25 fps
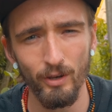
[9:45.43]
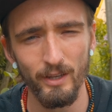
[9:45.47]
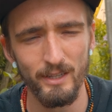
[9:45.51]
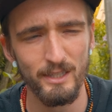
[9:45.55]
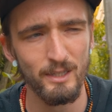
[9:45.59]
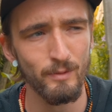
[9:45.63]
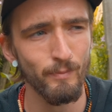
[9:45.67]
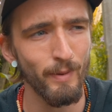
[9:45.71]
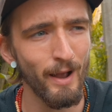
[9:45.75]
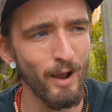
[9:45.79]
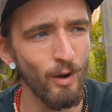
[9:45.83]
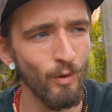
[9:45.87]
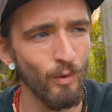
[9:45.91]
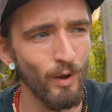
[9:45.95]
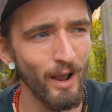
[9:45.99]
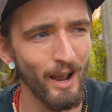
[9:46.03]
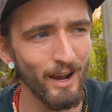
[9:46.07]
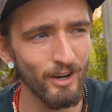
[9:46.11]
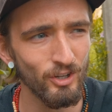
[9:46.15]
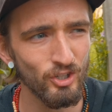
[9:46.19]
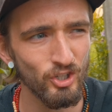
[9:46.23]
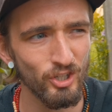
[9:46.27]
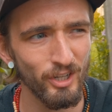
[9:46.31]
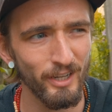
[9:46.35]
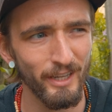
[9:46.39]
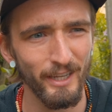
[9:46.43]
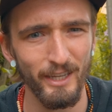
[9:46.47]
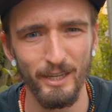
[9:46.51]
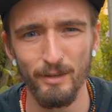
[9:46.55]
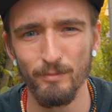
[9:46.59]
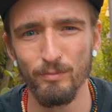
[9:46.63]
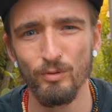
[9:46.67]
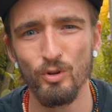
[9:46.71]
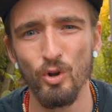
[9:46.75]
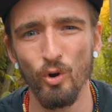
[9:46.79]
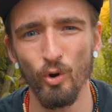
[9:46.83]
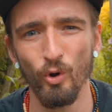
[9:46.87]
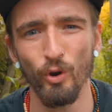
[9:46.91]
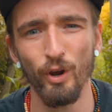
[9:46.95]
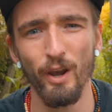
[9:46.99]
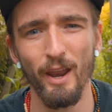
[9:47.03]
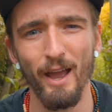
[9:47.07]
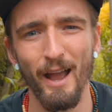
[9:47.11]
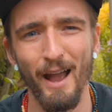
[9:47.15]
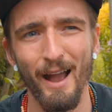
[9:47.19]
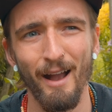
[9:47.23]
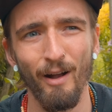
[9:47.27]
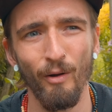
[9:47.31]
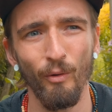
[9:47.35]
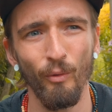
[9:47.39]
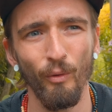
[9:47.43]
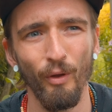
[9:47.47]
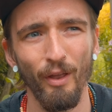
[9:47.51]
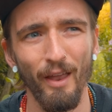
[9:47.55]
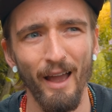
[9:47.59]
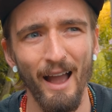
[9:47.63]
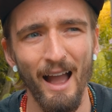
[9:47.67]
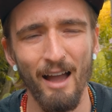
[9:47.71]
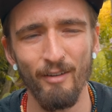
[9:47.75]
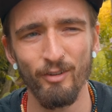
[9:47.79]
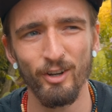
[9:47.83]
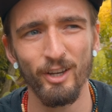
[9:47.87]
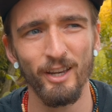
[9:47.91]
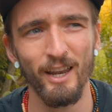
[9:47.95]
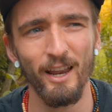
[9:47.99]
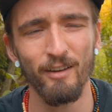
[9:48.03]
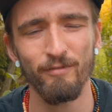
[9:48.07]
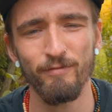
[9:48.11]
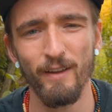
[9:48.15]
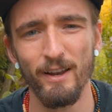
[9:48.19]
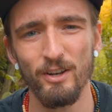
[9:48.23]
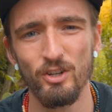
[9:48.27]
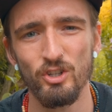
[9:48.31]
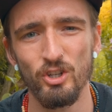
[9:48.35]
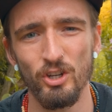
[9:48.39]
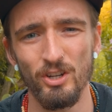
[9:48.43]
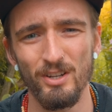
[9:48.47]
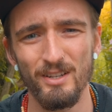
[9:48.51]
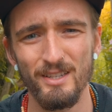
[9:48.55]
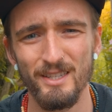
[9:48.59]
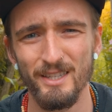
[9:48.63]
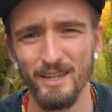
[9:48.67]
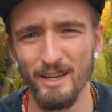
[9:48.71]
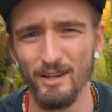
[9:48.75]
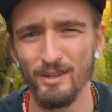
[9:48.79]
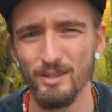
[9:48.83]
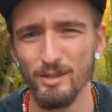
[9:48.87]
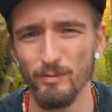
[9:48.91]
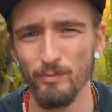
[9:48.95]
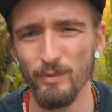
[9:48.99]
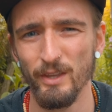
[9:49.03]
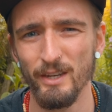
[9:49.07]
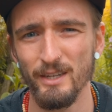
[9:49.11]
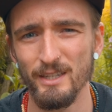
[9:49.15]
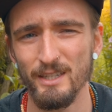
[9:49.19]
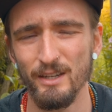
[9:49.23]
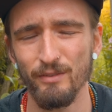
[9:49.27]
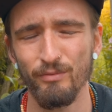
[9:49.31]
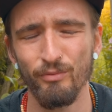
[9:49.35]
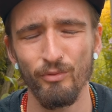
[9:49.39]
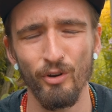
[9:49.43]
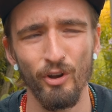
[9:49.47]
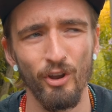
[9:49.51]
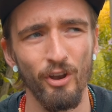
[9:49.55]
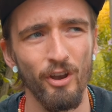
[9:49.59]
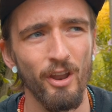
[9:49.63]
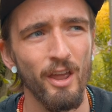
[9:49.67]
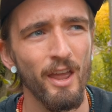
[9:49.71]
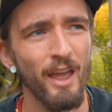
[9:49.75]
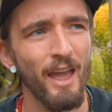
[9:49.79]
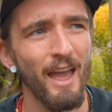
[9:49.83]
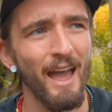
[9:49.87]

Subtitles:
It's about actually going out, having an adventure, seeing something different,